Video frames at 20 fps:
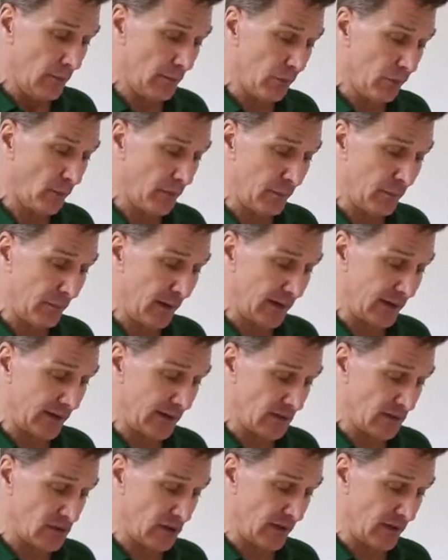put the plug
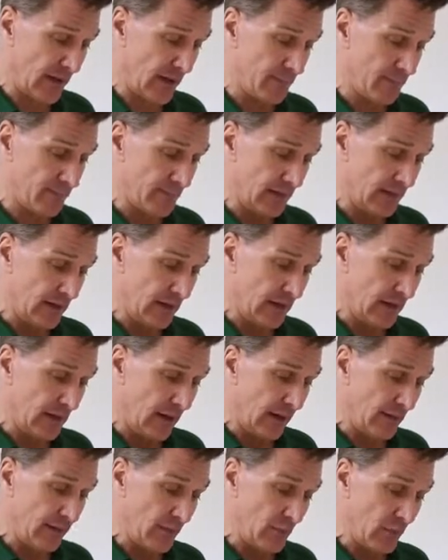into that,
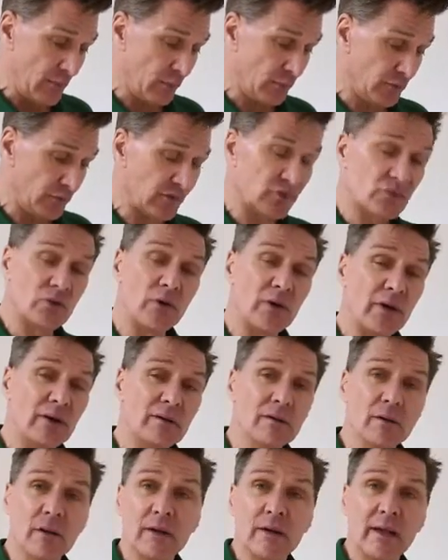and then we put the screw in
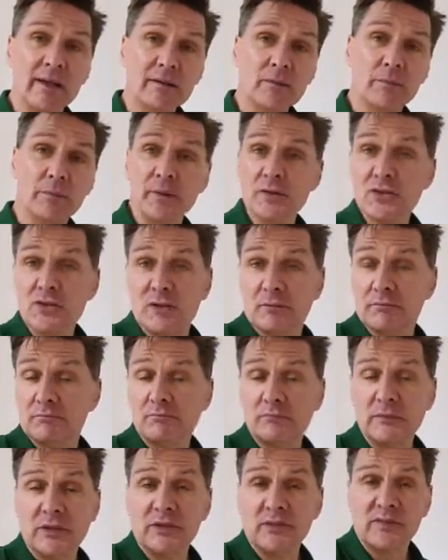and hang the picture.
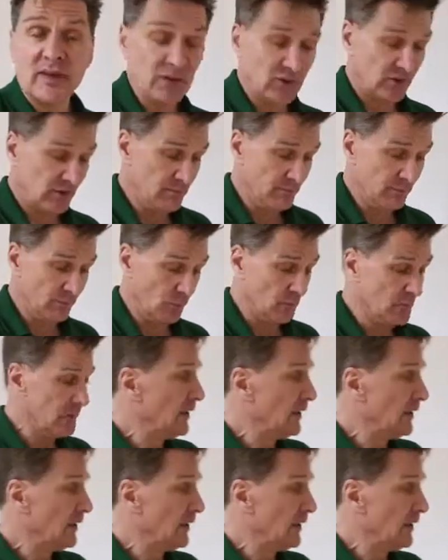It's that simple.